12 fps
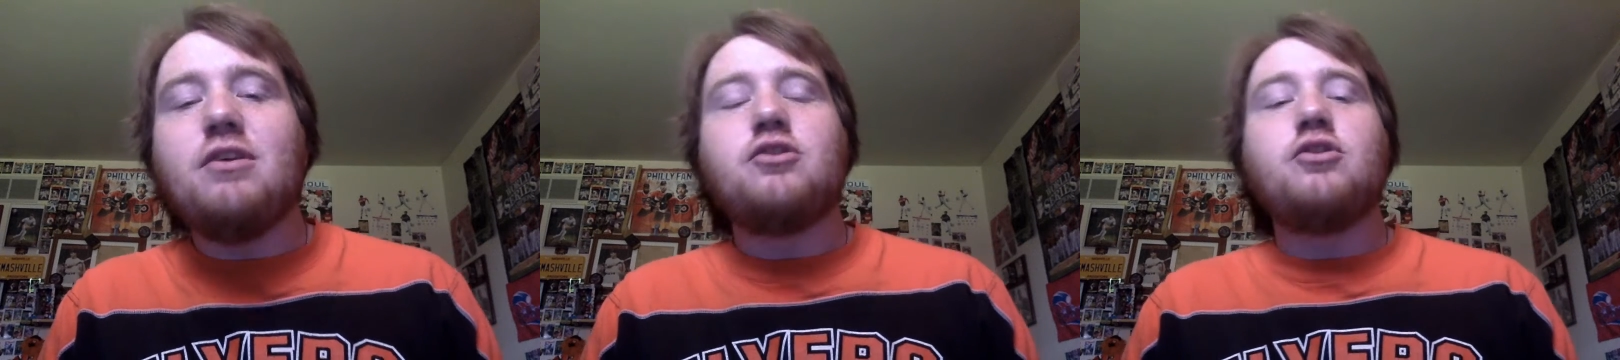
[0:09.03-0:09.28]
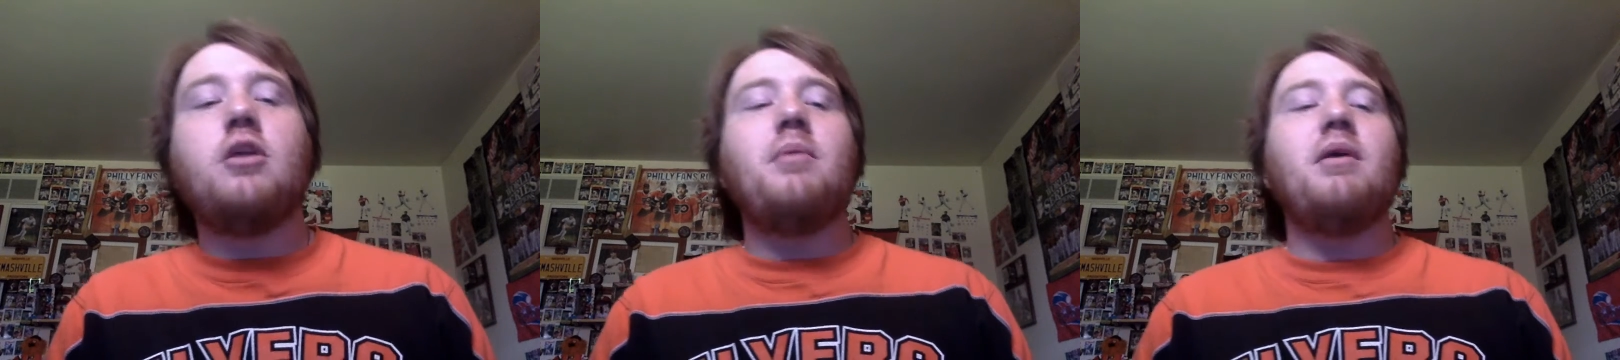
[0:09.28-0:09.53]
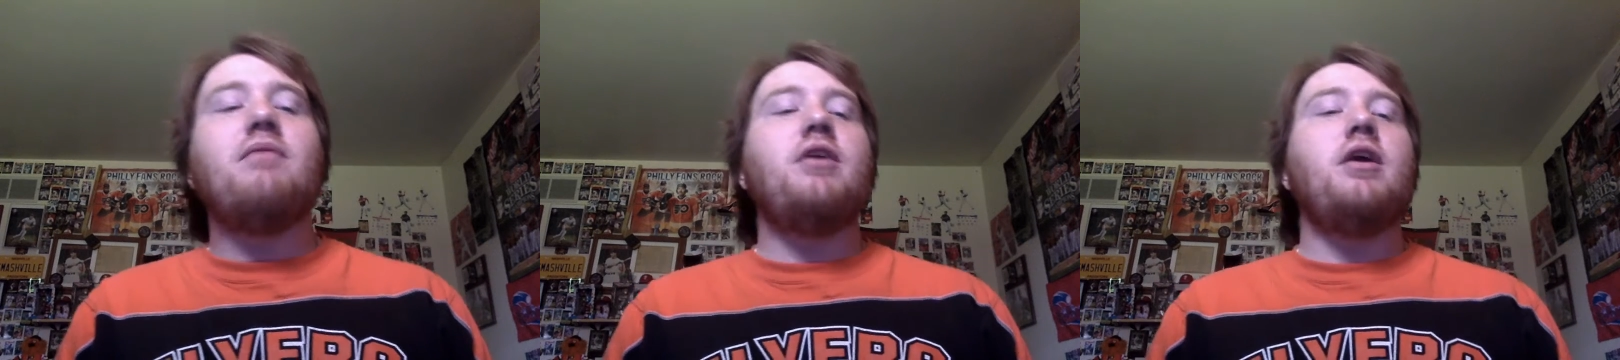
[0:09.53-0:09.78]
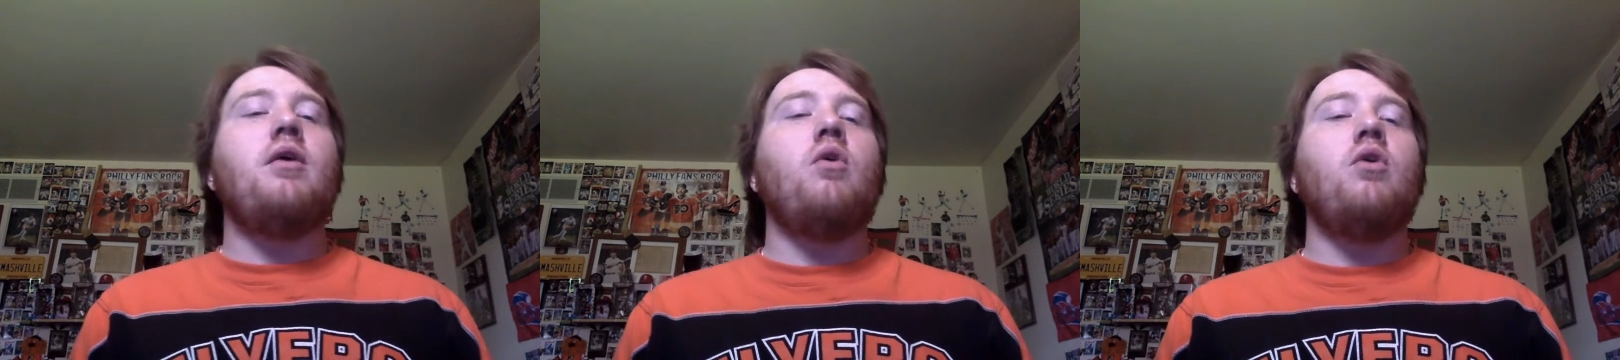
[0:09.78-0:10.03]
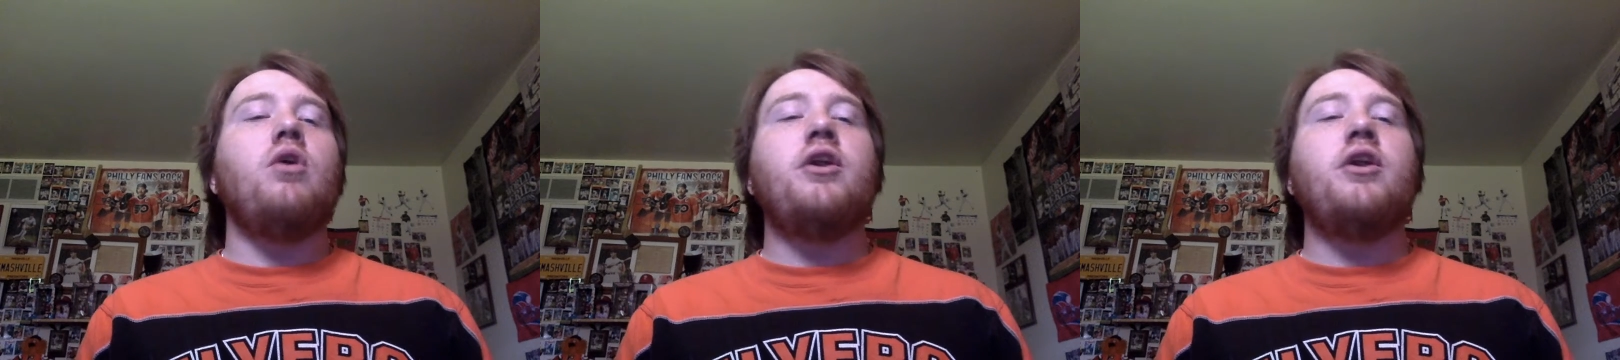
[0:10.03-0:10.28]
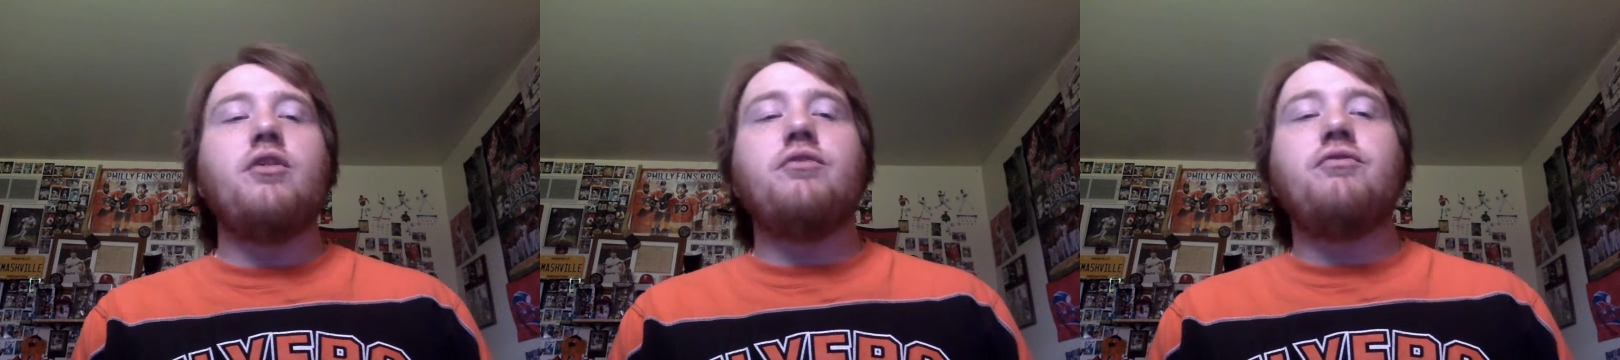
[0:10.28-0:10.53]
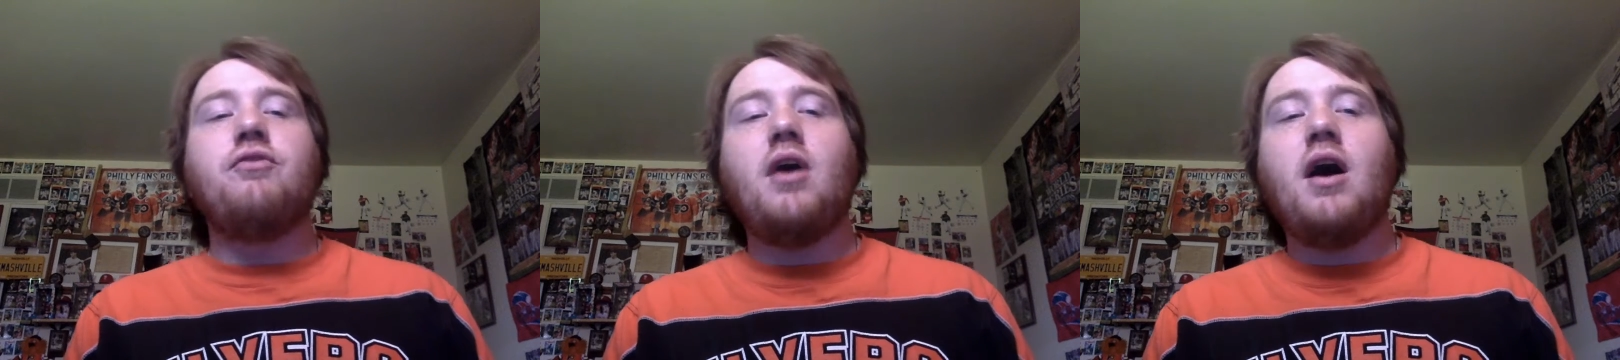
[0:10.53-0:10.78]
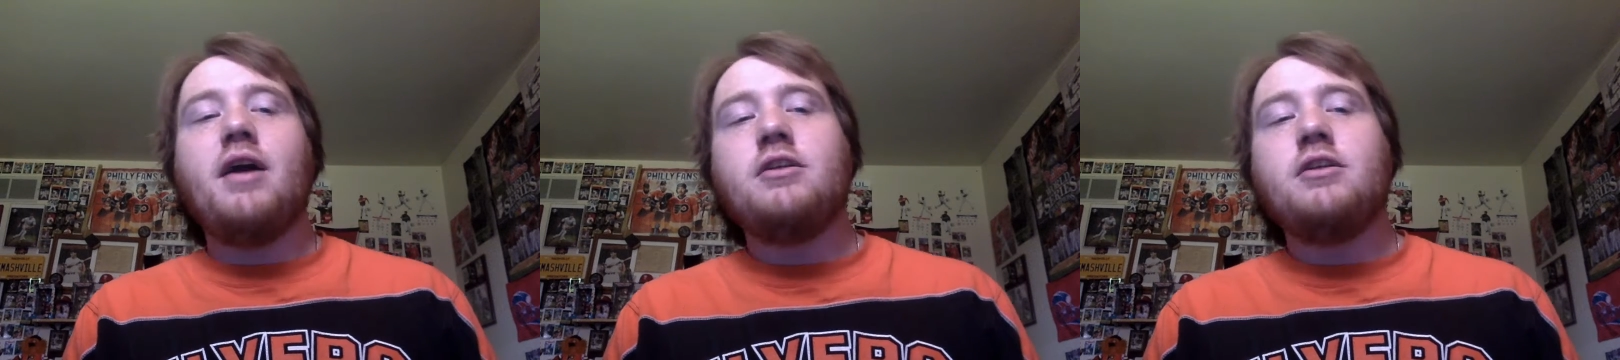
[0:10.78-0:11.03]
This is going to be a video on another
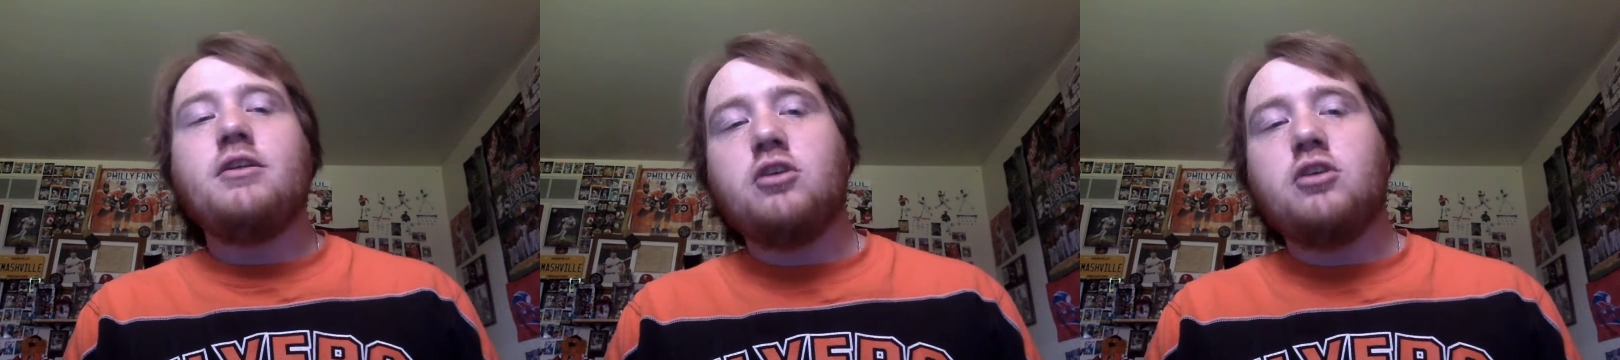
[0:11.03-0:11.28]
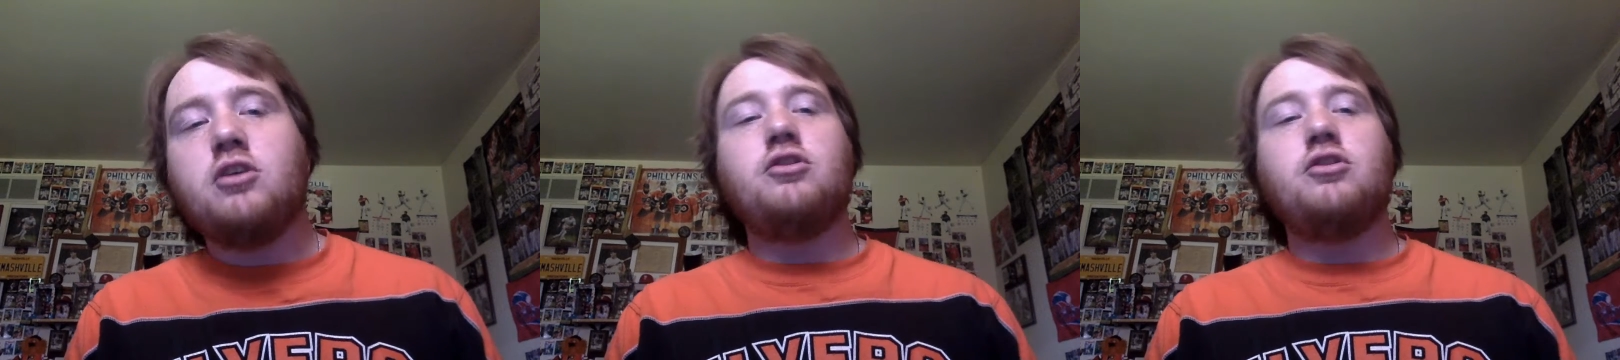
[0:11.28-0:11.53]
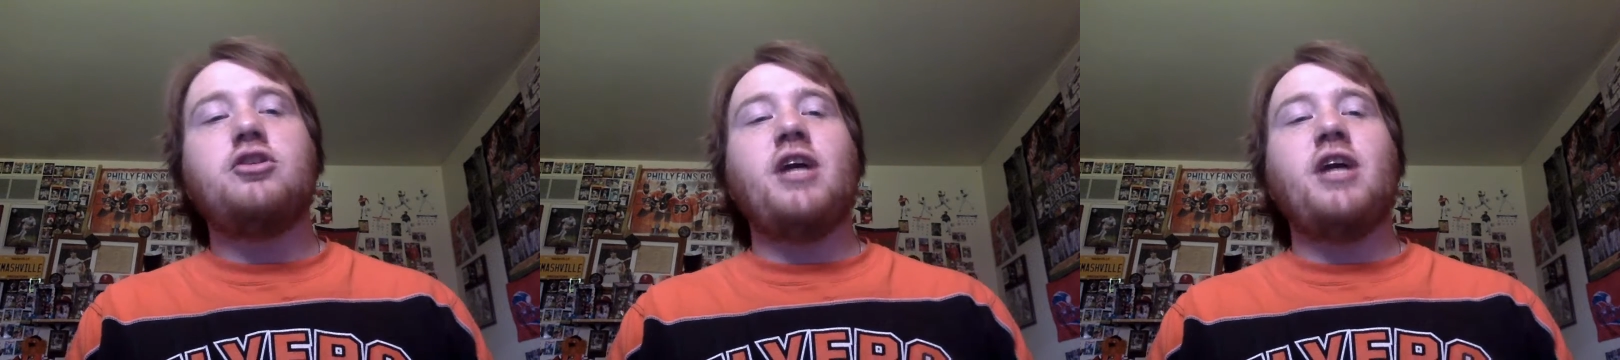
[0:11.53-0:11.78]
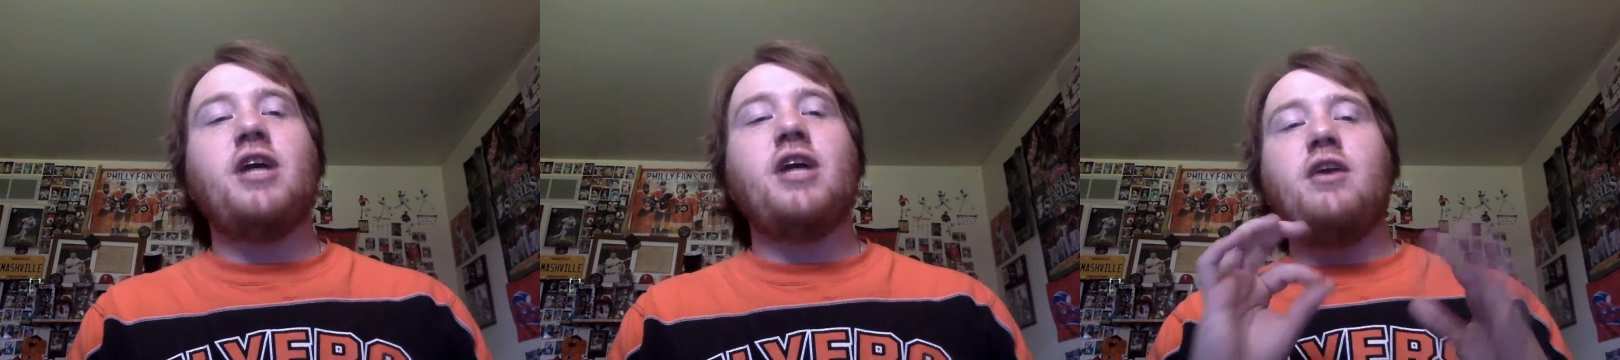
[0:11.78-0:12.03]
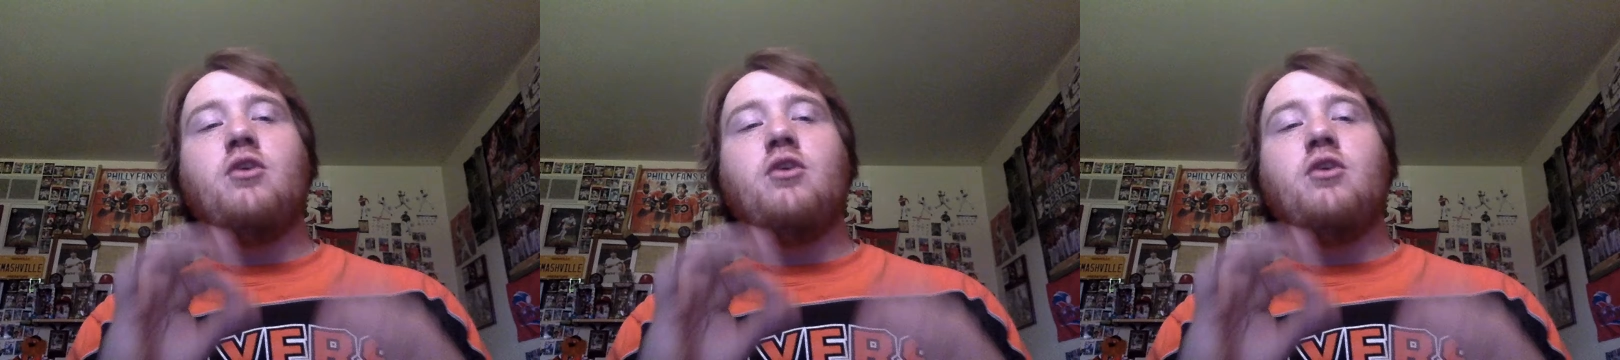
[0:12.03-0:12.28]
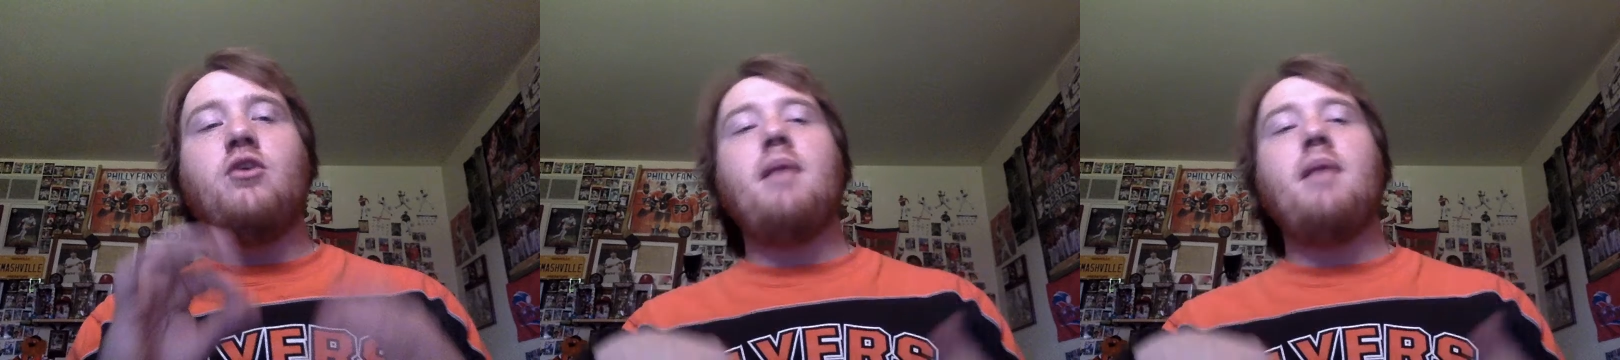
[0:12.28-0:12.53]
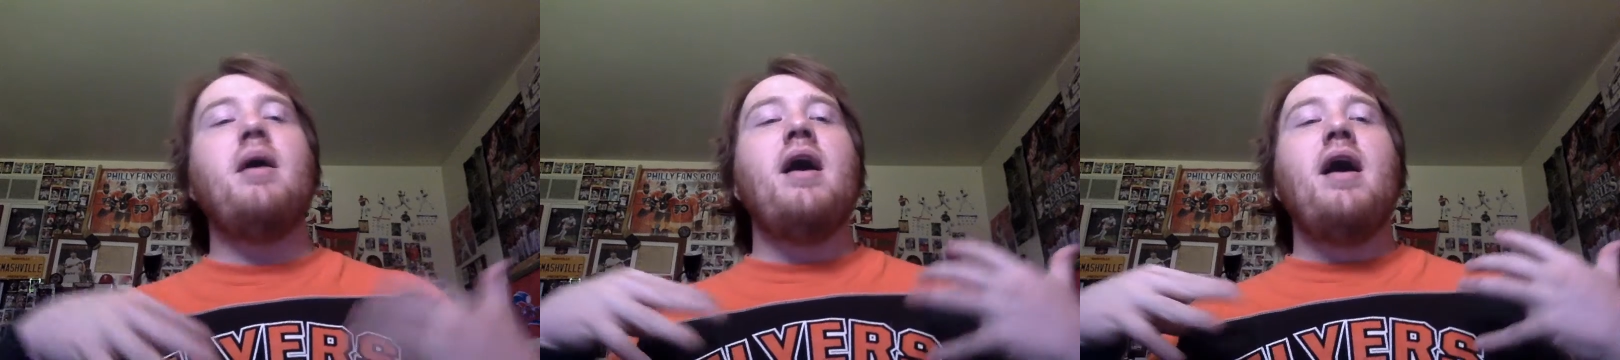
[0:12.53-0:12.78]
Flyers youngster, checking in on them